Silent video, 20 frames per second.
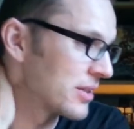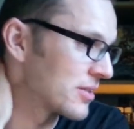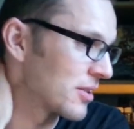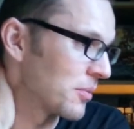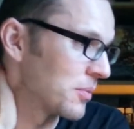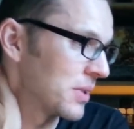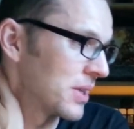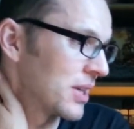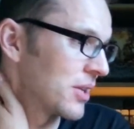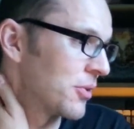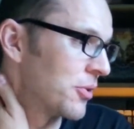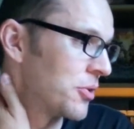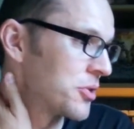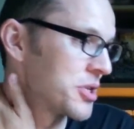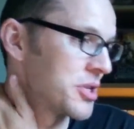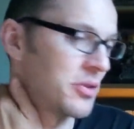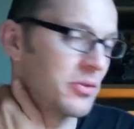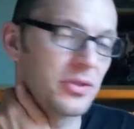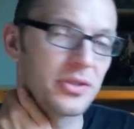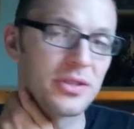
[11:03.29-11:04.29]
something
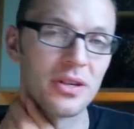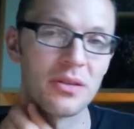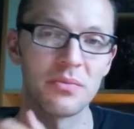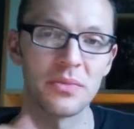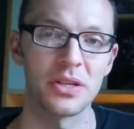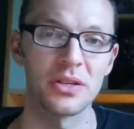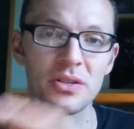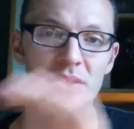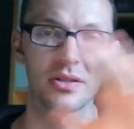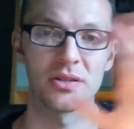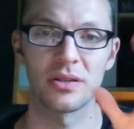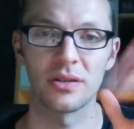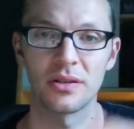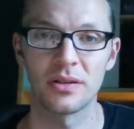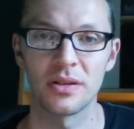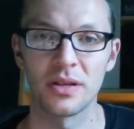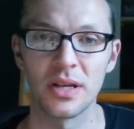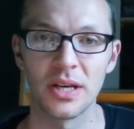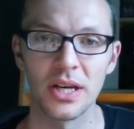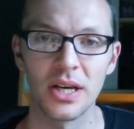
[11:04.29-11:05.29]
urgent or something, just
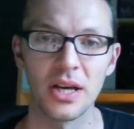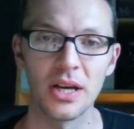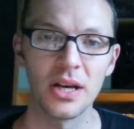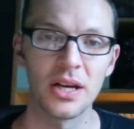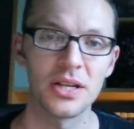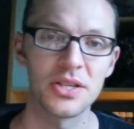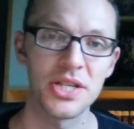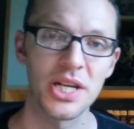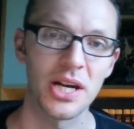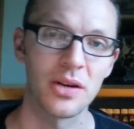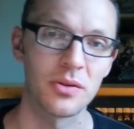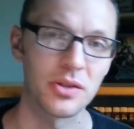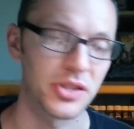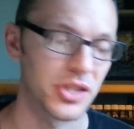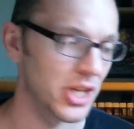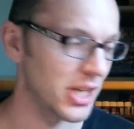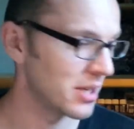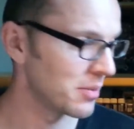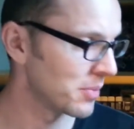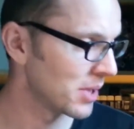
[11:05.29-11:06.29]
a general
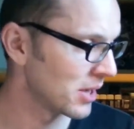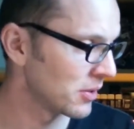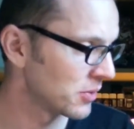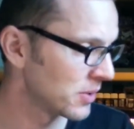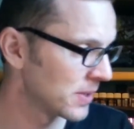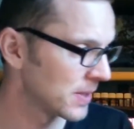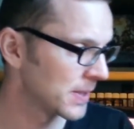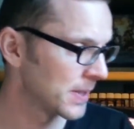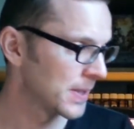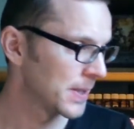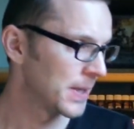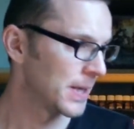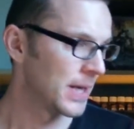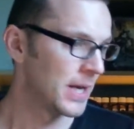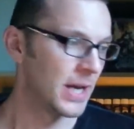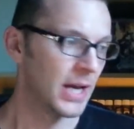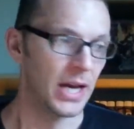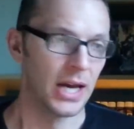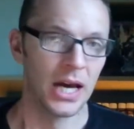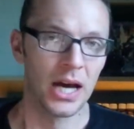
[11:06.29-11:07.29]
chat about
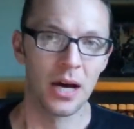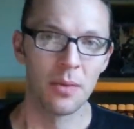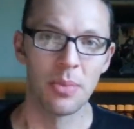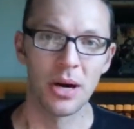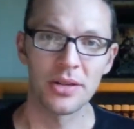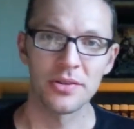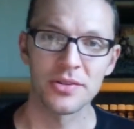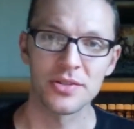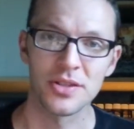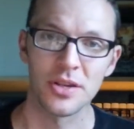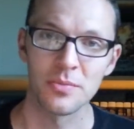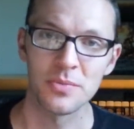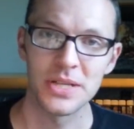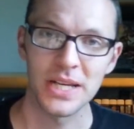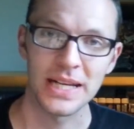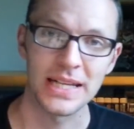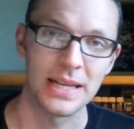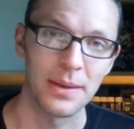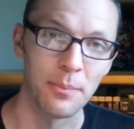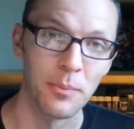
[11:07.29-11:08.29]
the
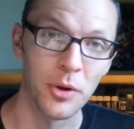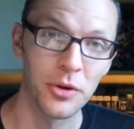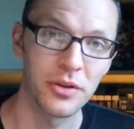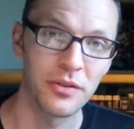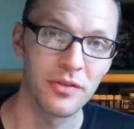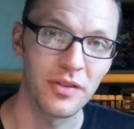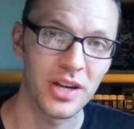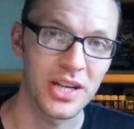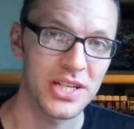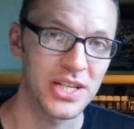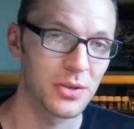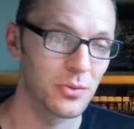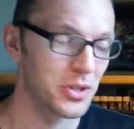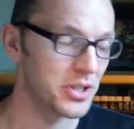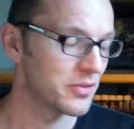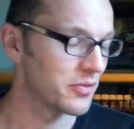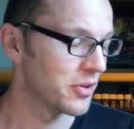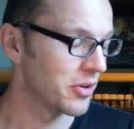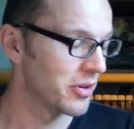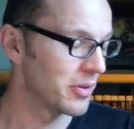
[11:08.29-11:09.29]
subject motivation,
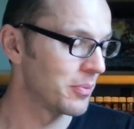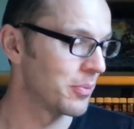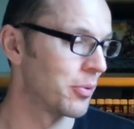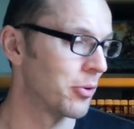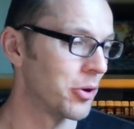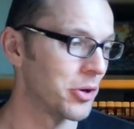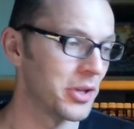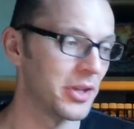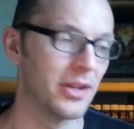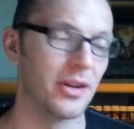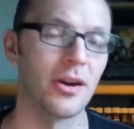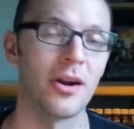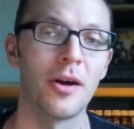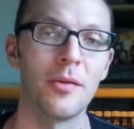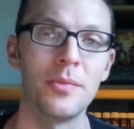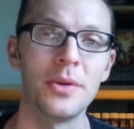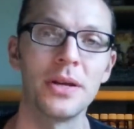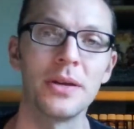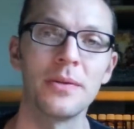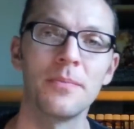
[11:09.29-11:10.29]
which is very important in our
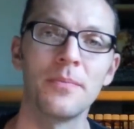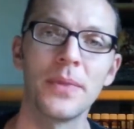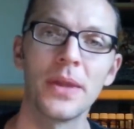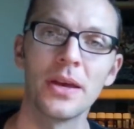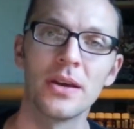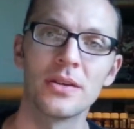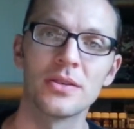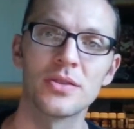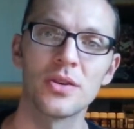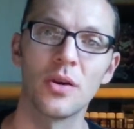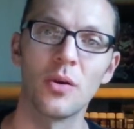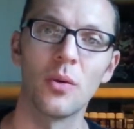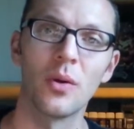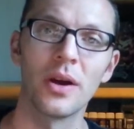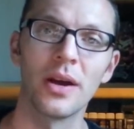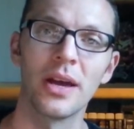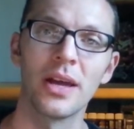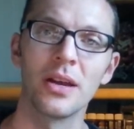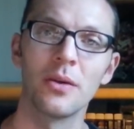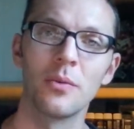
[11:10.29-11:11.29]
hobby. So
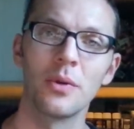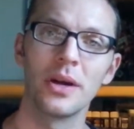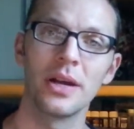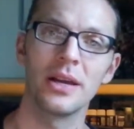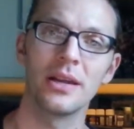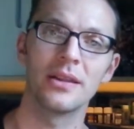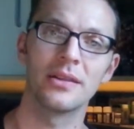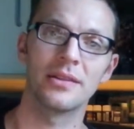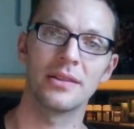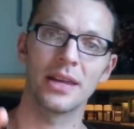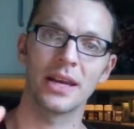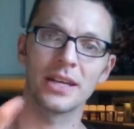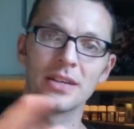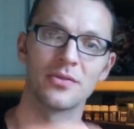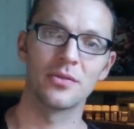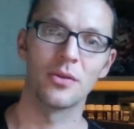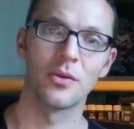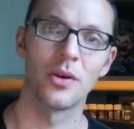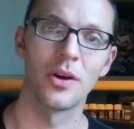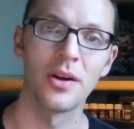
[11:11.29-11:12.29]
anyway, thanks
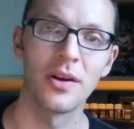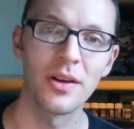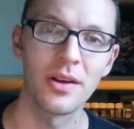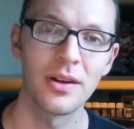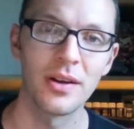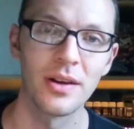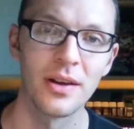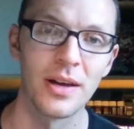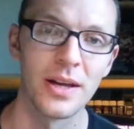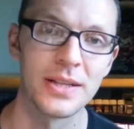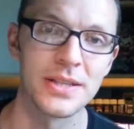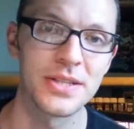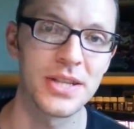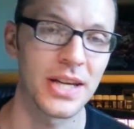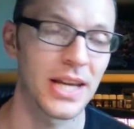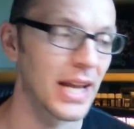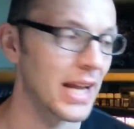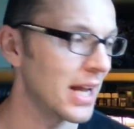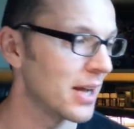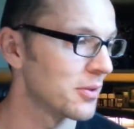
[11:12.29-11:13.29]
for
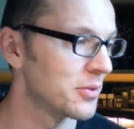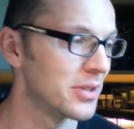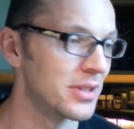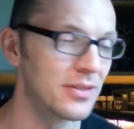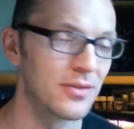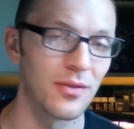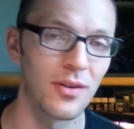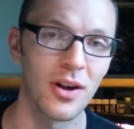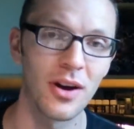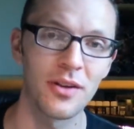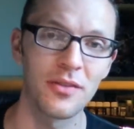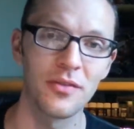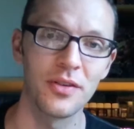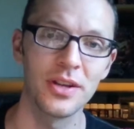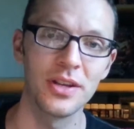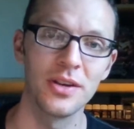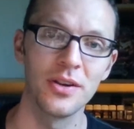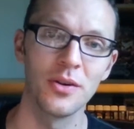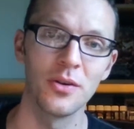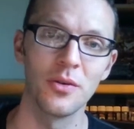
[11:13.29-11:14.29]
checking out this vlog
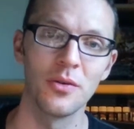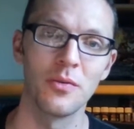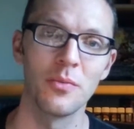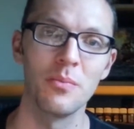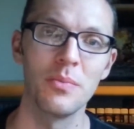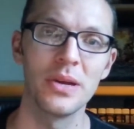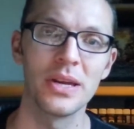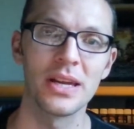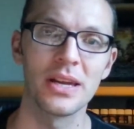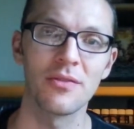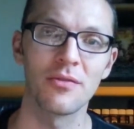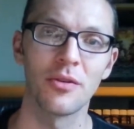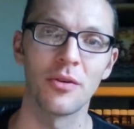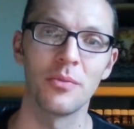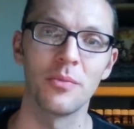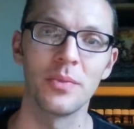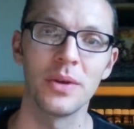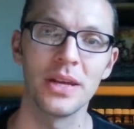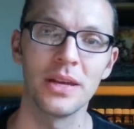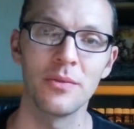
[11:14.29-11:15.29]
video,
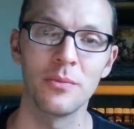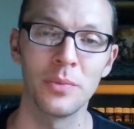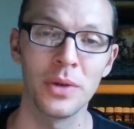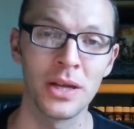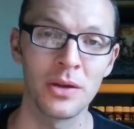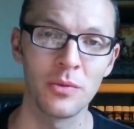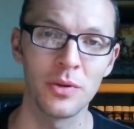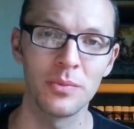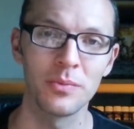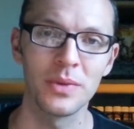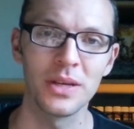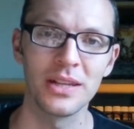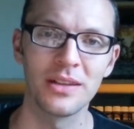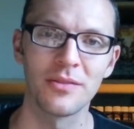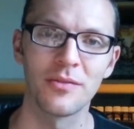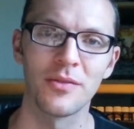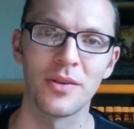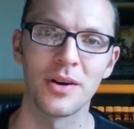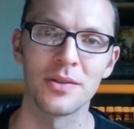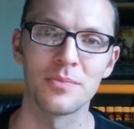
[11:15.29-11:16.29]
being with me
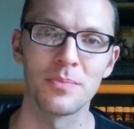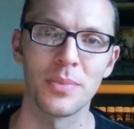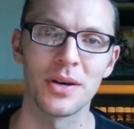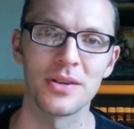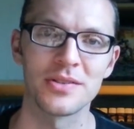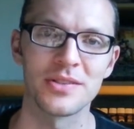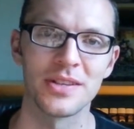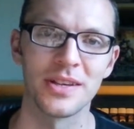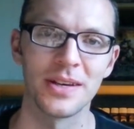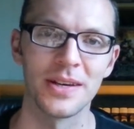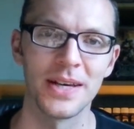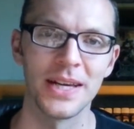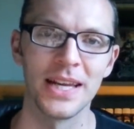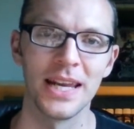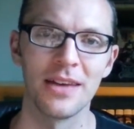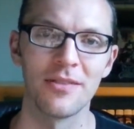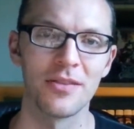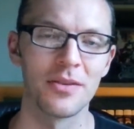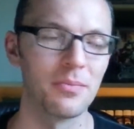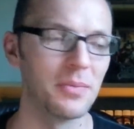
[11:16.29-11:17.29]
the past
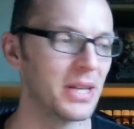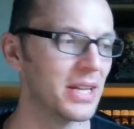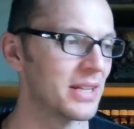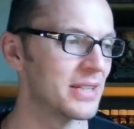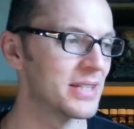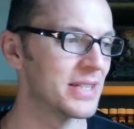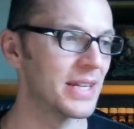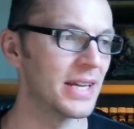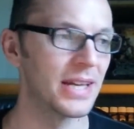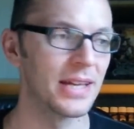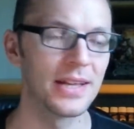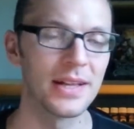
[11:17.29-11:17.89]
11 minutes.